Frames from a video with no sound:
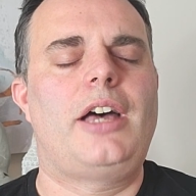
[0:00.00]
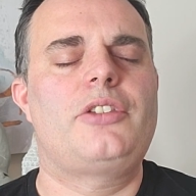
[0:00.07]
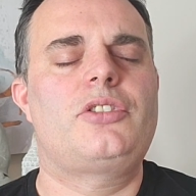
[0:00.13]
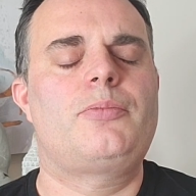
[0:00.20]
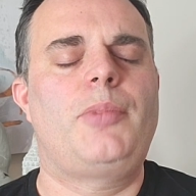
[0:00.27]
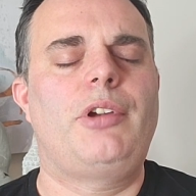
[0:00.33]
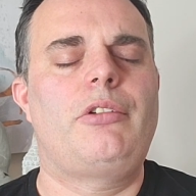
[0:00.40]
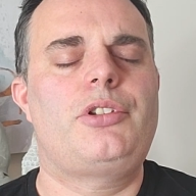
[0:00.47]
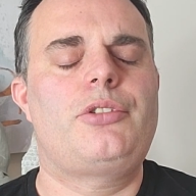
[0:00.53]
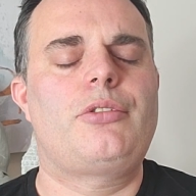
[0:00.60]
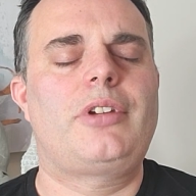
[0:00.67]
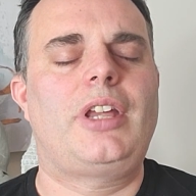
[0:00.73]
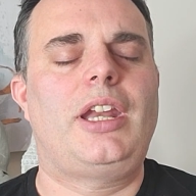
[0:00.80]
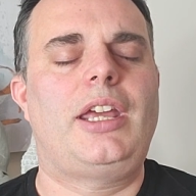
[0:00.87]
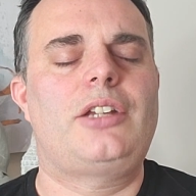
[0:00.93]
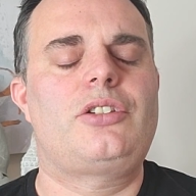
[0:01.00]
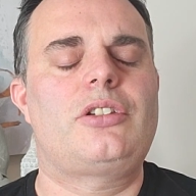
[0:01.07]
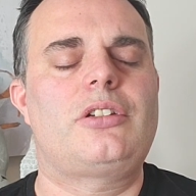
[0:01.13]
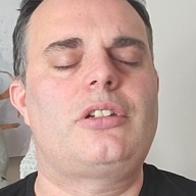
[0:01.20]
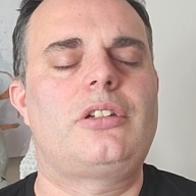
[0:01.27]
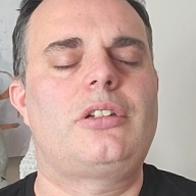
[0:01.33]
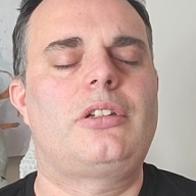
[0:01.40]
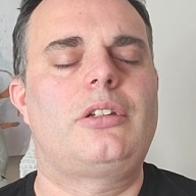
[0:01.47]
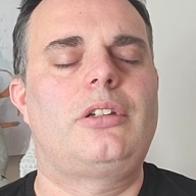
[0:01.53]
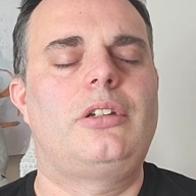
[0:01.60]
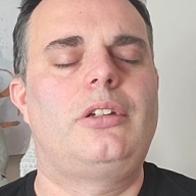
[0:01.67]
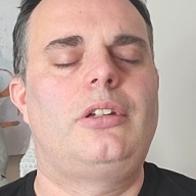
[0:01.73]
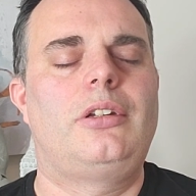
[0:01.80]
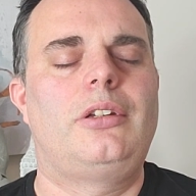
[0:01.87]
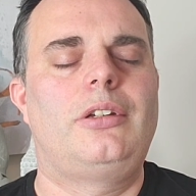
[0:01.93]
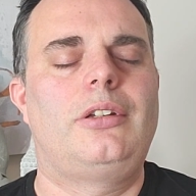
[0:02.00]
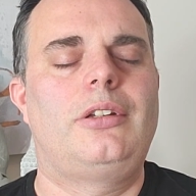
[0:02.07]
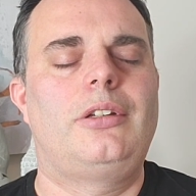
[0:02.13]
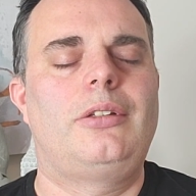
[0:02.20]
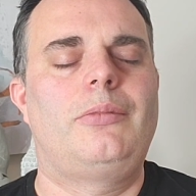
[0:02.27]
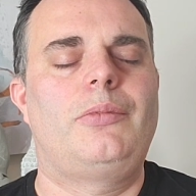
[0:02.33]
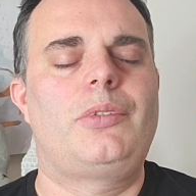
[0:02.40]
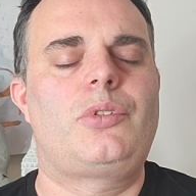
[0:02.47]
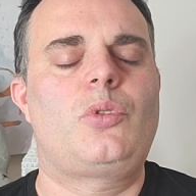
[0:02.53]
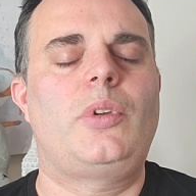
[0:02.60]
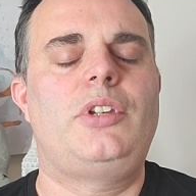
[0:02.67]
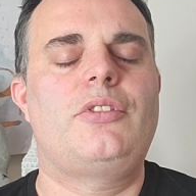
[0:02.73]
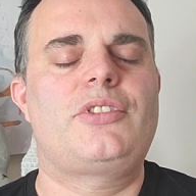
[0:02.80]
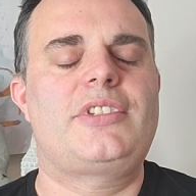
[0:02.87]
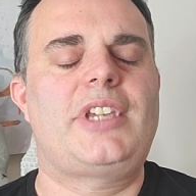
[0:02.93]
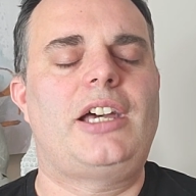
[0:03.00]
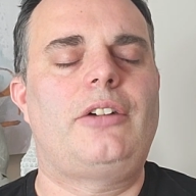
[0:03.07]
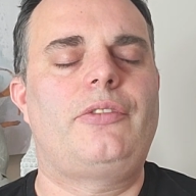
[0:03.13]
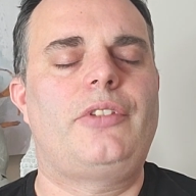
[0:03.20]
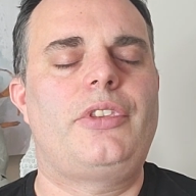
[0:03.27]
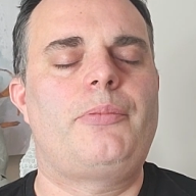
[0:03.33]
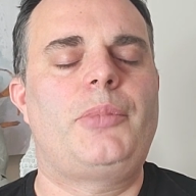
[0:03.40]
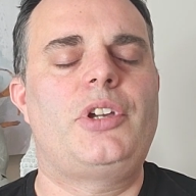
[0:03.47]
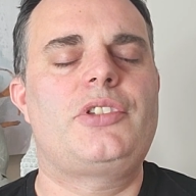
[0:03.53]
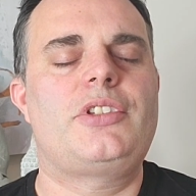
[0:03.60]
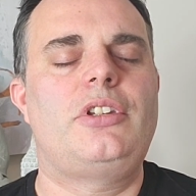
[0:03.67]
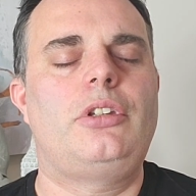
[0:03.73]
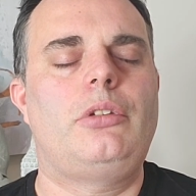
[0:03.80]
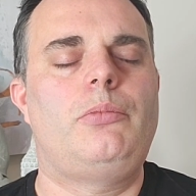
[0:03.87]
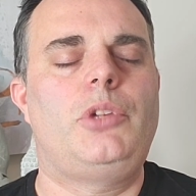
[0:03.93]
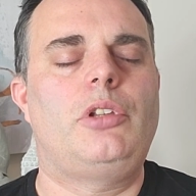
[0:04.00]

spiritual connection between yourself and the person whom